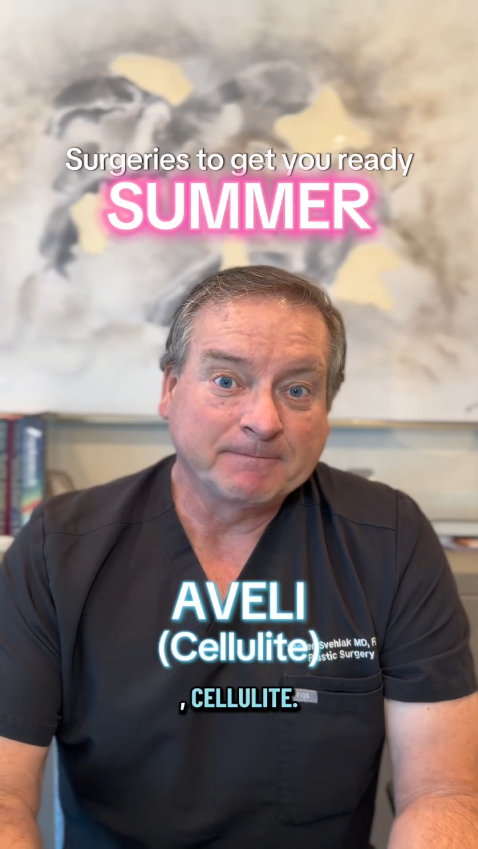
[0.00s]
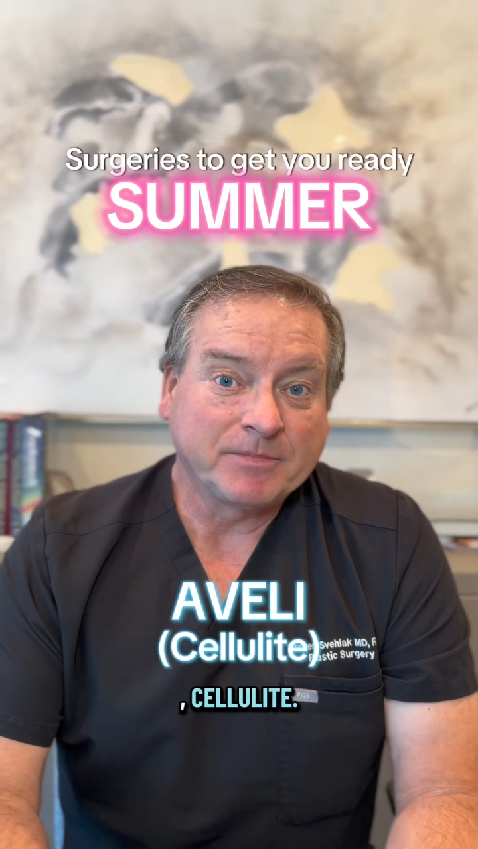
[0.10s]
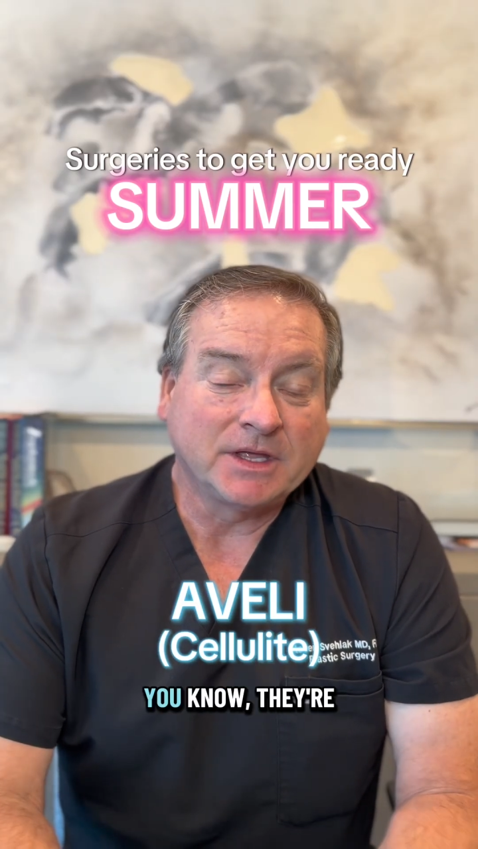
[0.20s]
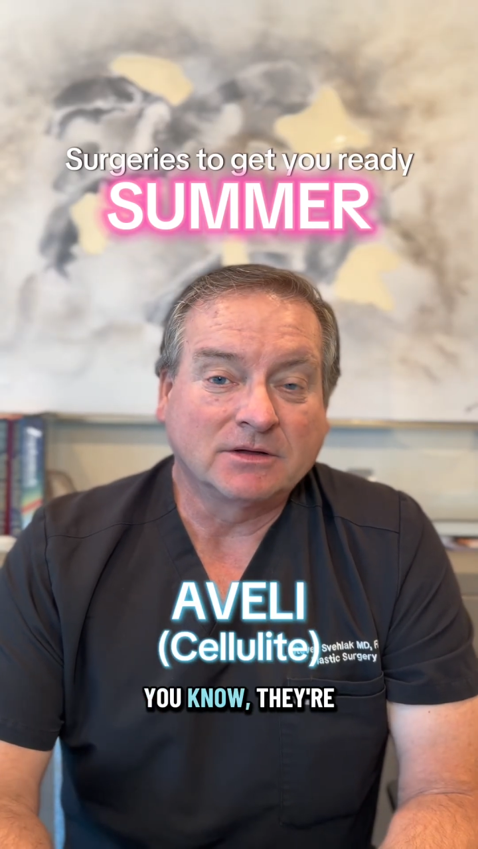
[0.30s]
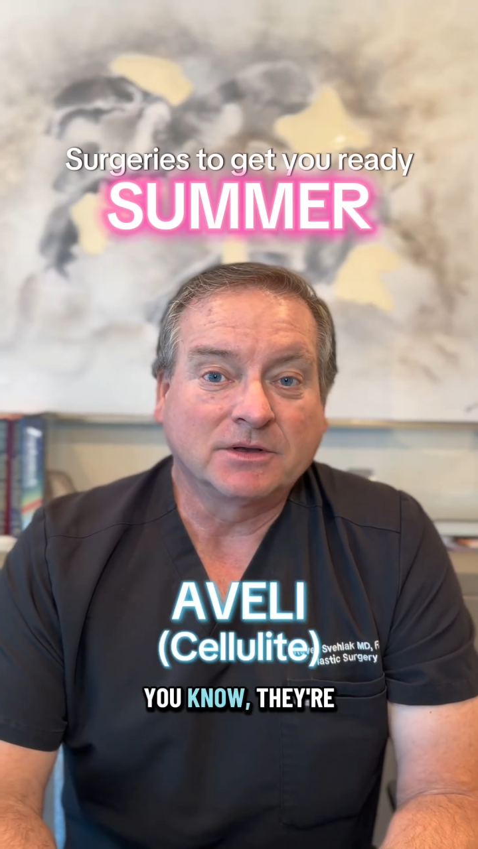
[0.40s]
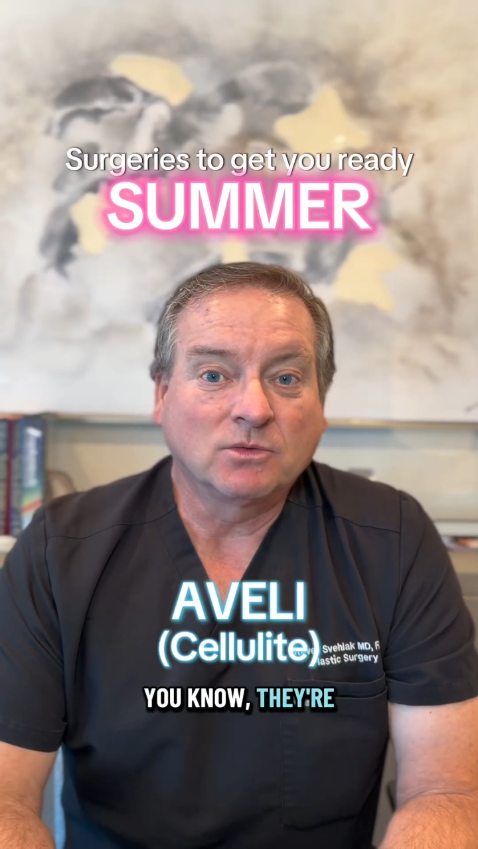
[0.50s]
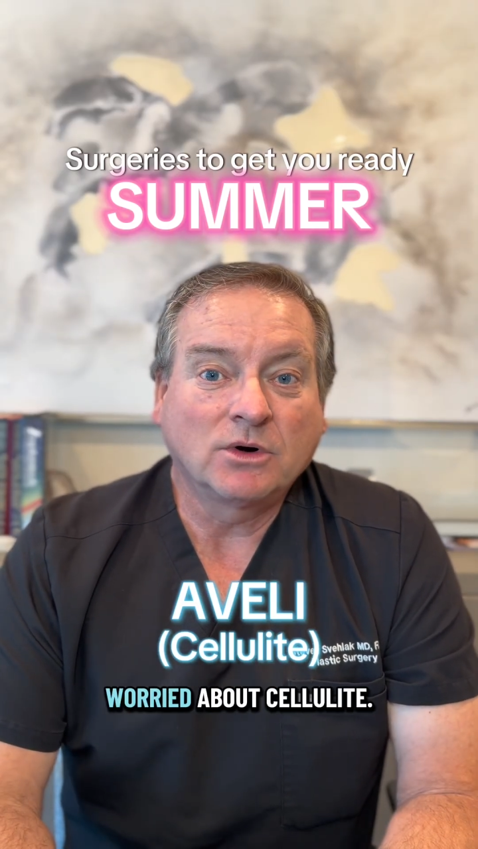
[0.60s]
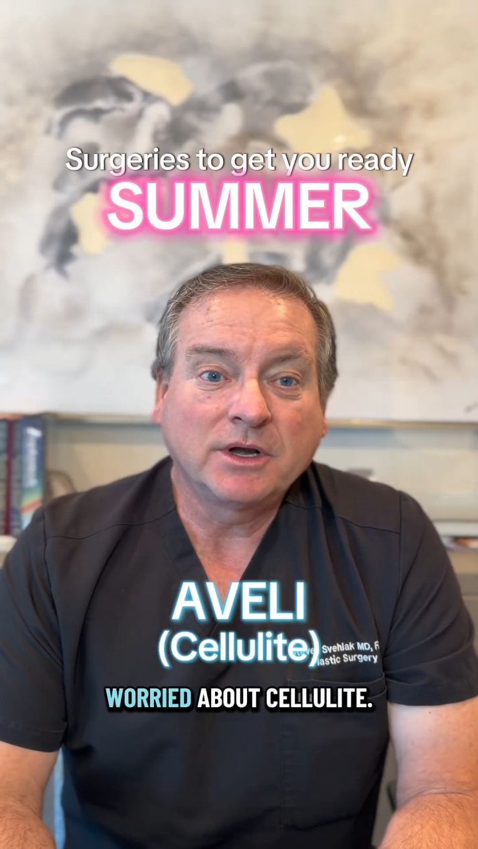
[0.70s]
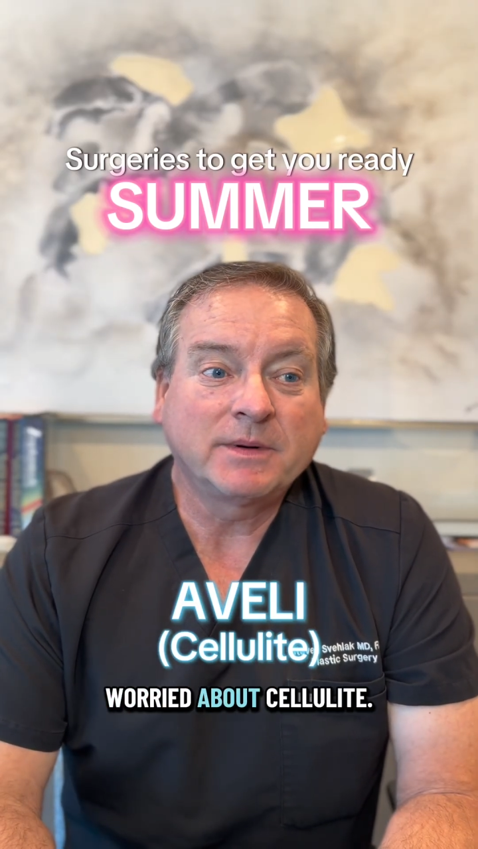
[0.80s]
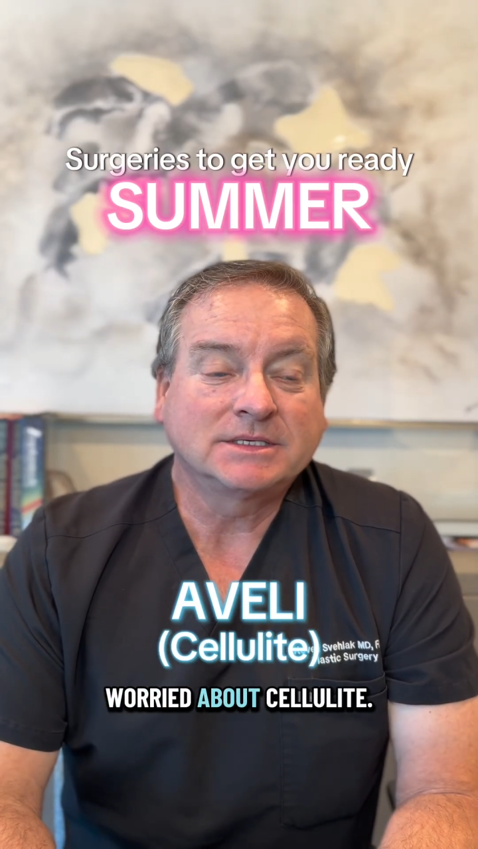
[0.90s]
They're
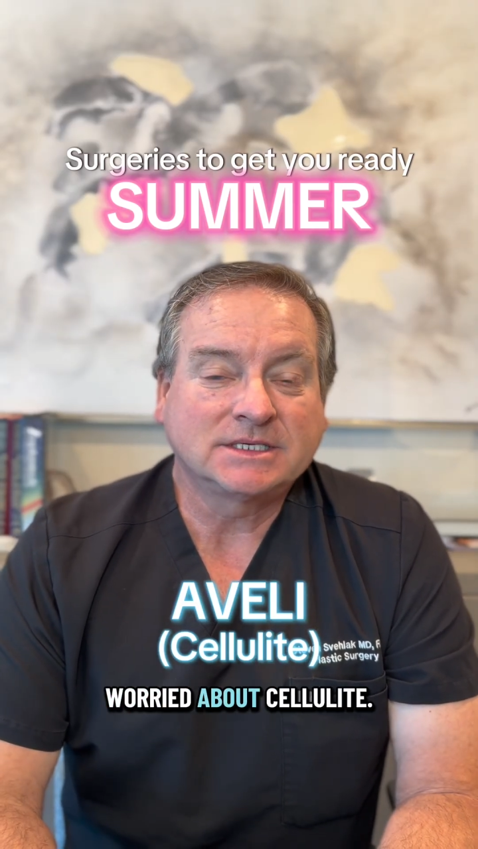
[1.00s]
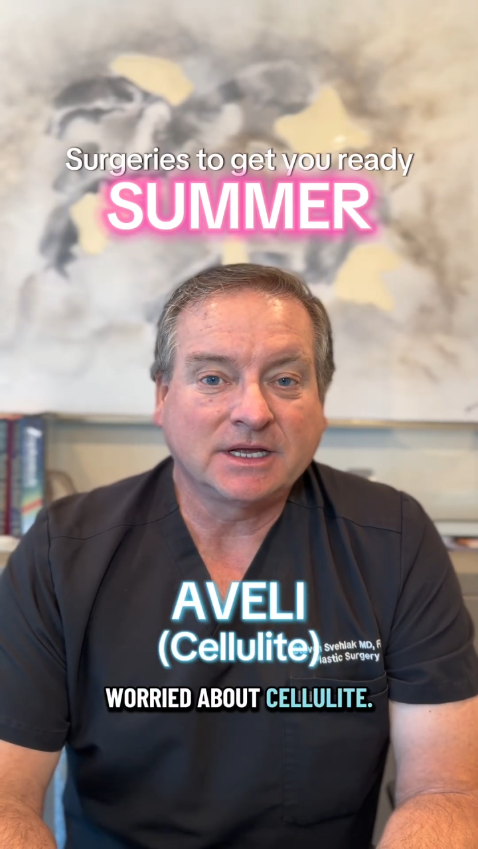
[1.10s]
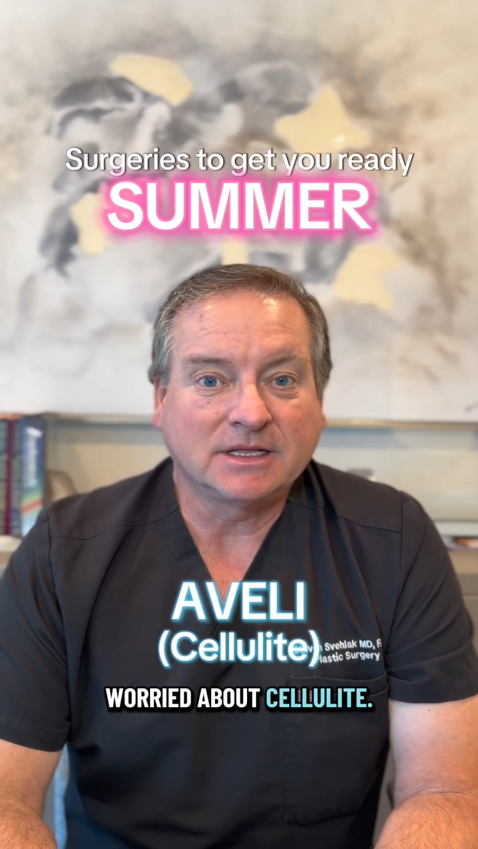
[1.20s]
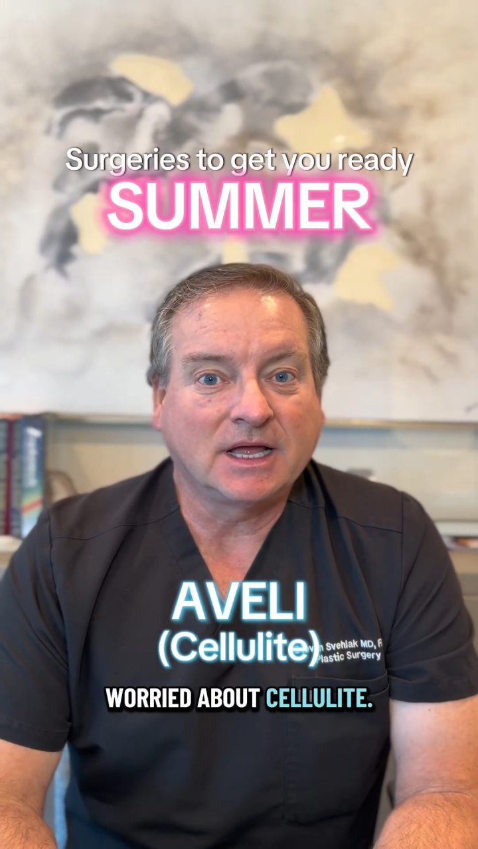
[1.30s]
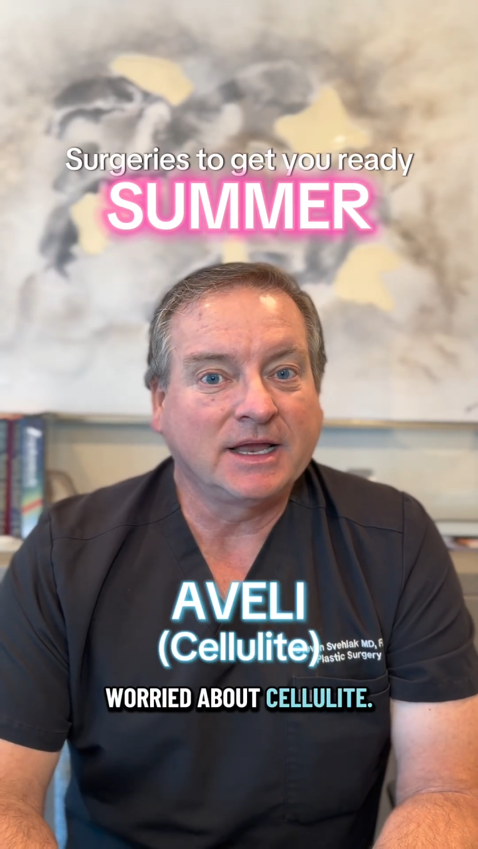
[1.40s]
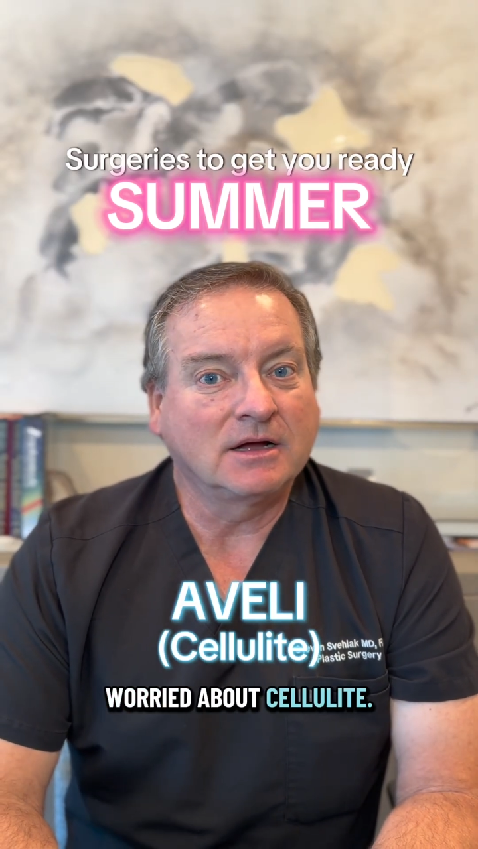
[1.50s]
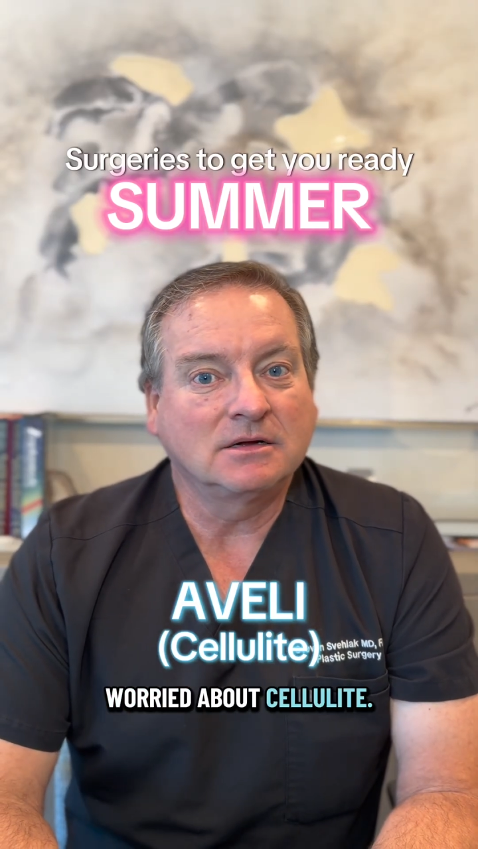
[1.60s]
worried about cellulite.